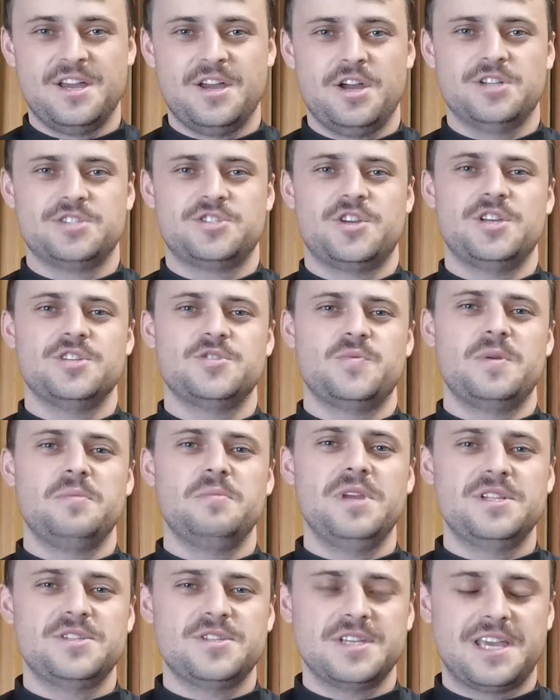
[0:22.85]
And so as we
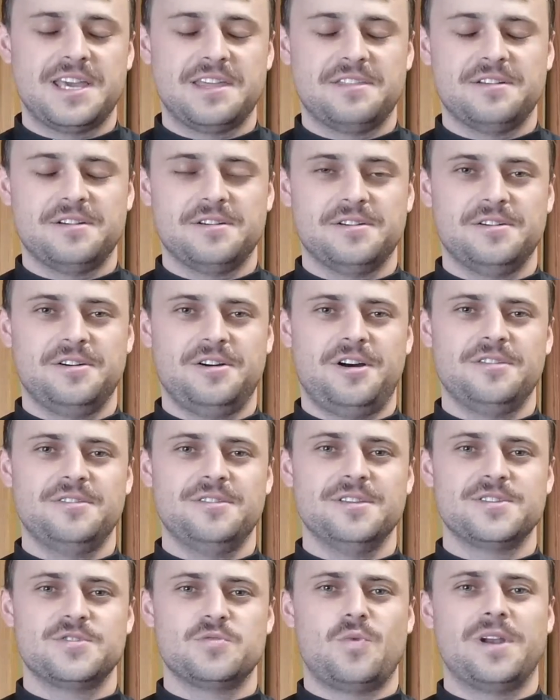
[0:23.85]
meet together on
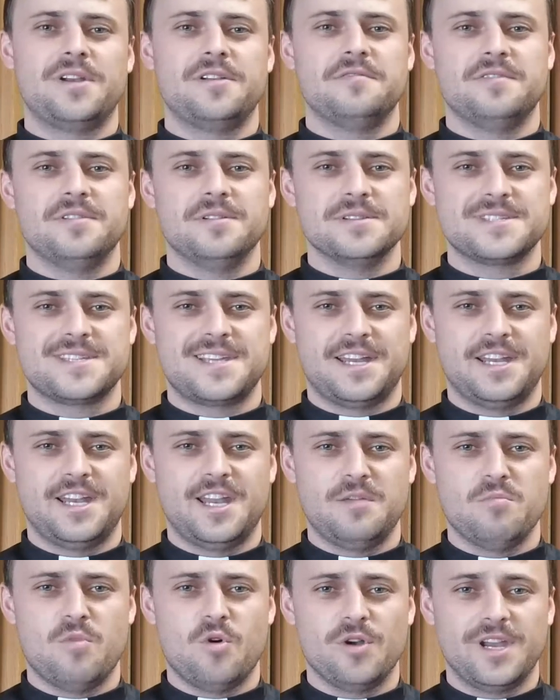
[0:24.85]
this wonderful Sunday
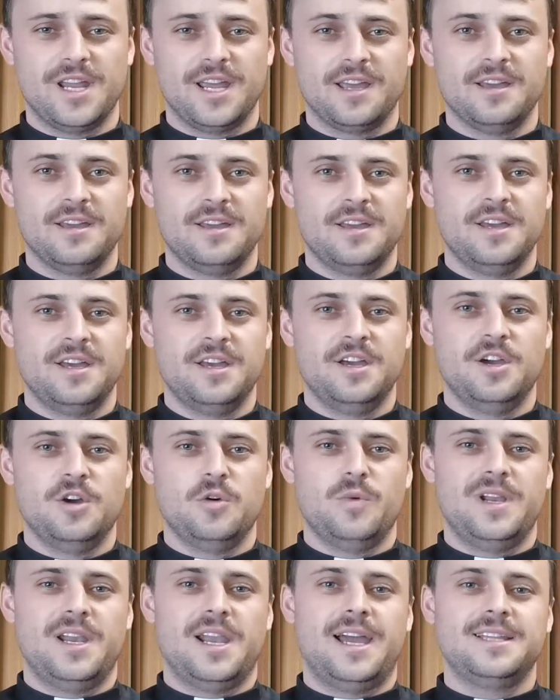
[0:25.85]
morning,
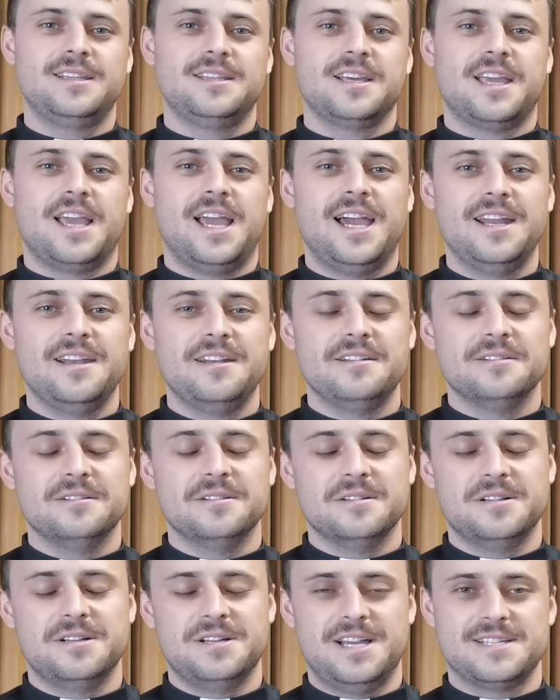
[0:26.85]
we light the
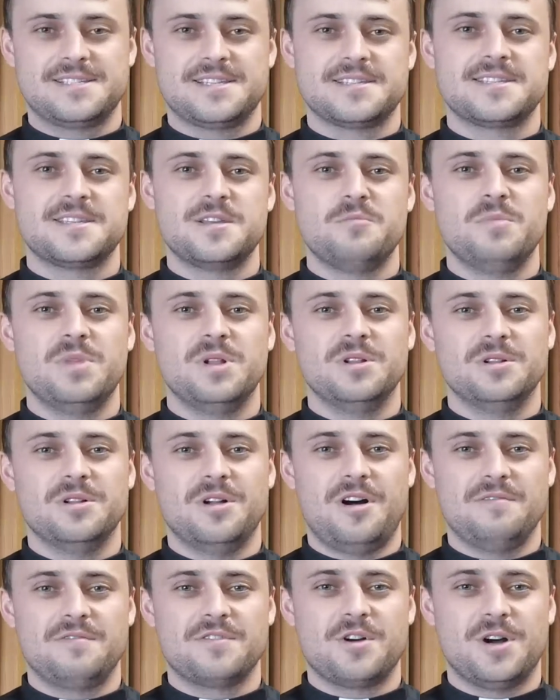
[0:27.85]
candle as a symbol
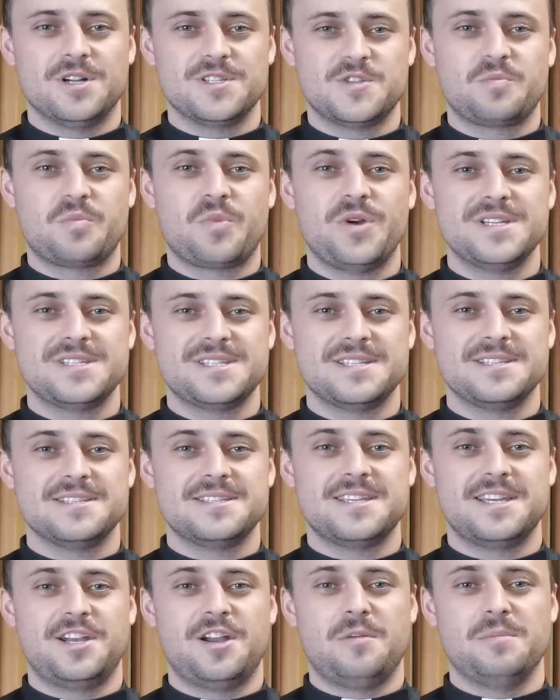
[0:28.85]
of God's presence
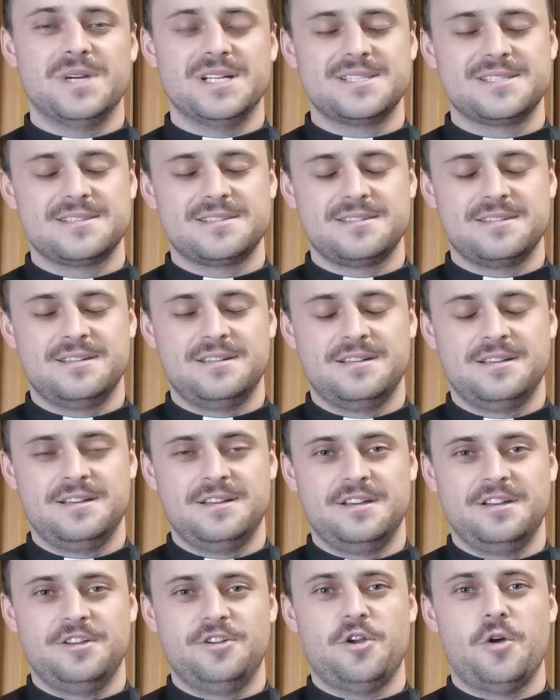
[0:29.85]
in our midst,
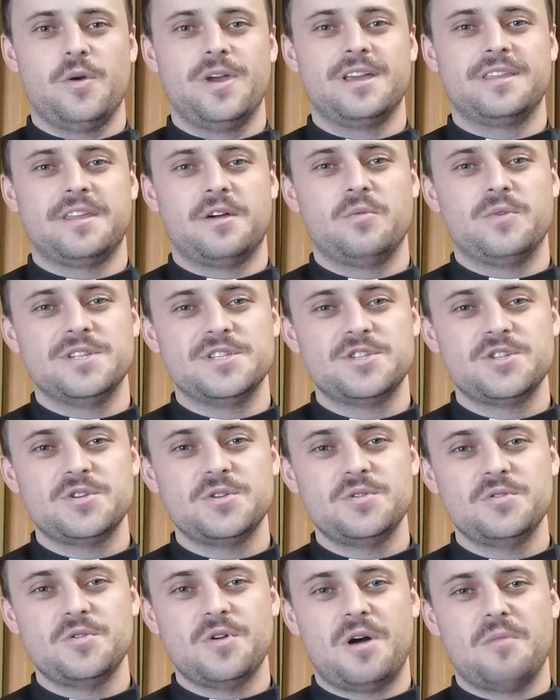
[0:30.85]
knowing that when
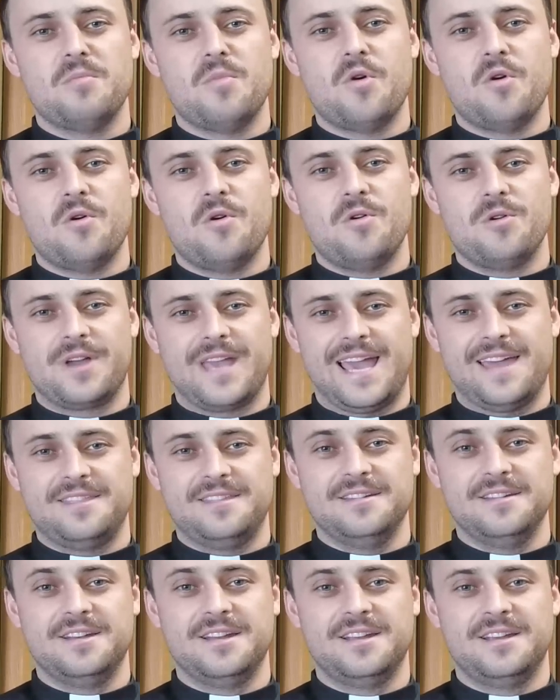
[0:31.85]
two or more are
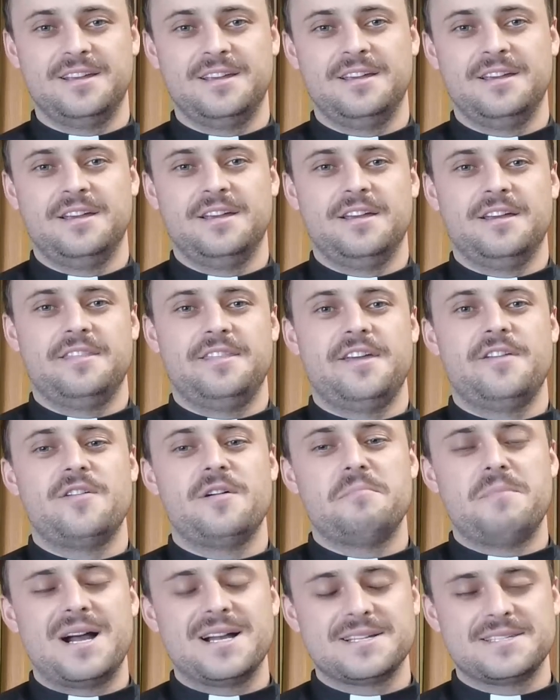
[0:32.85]
gathered there
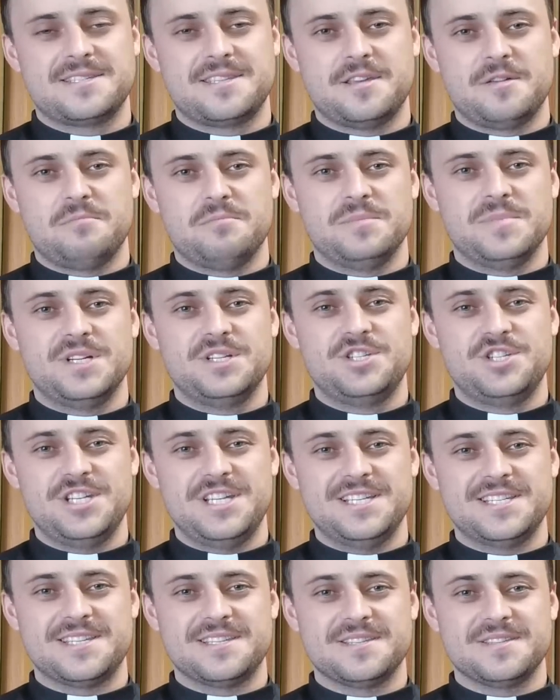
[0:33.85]
amongst them
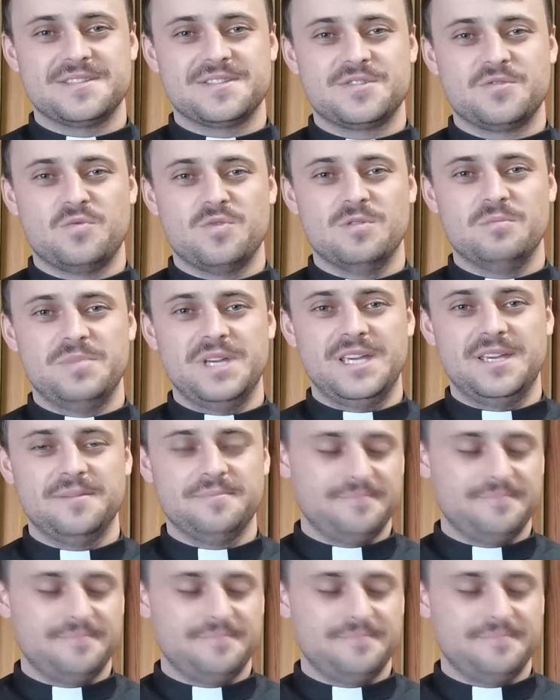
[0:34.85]
Jesus will be.